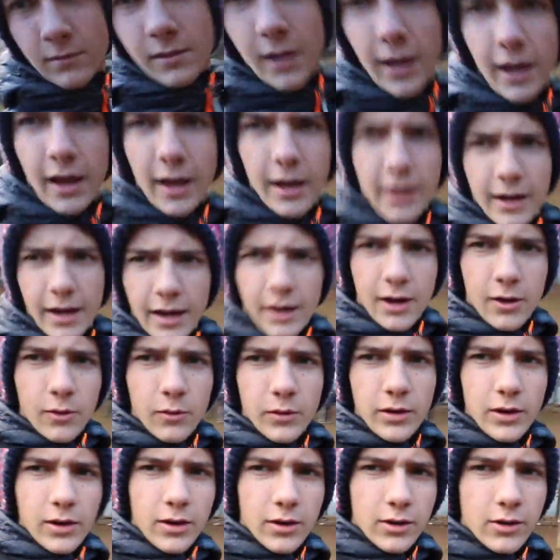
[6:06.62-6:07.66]
and now
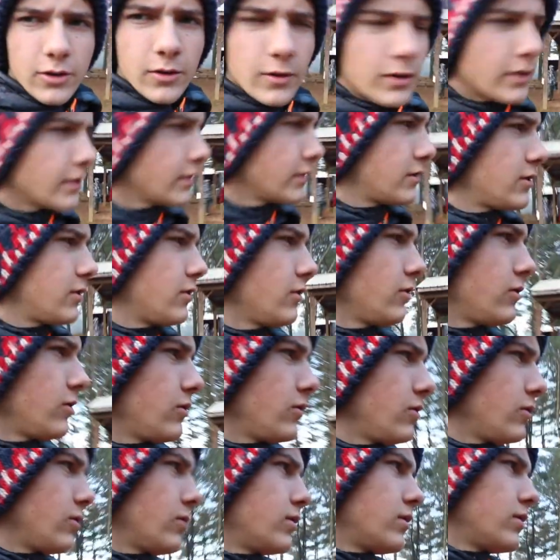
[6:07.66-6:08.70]
we are going
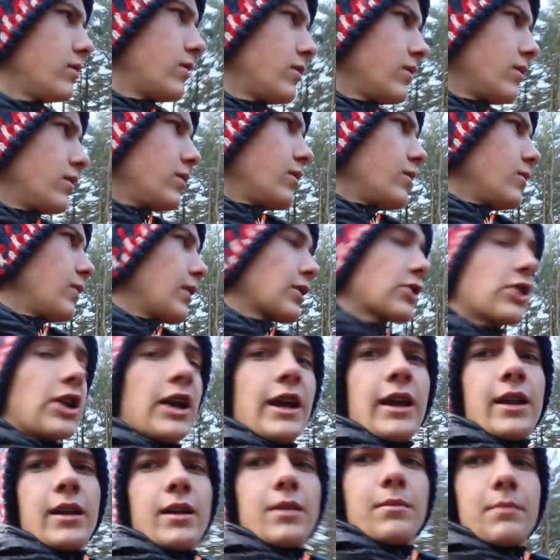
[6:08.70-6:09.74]
to, we actually
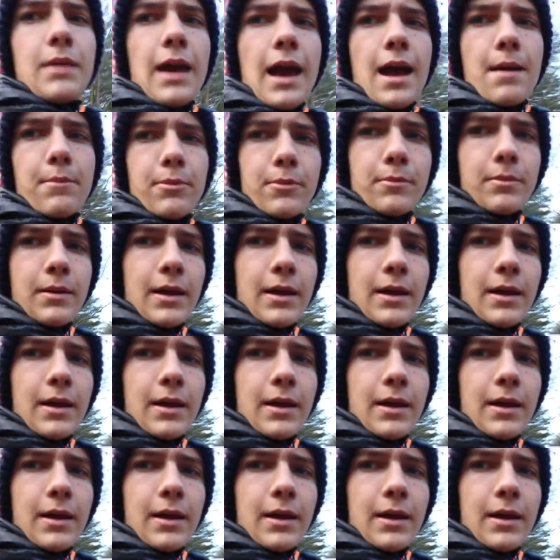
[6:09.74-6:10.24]
had um, apple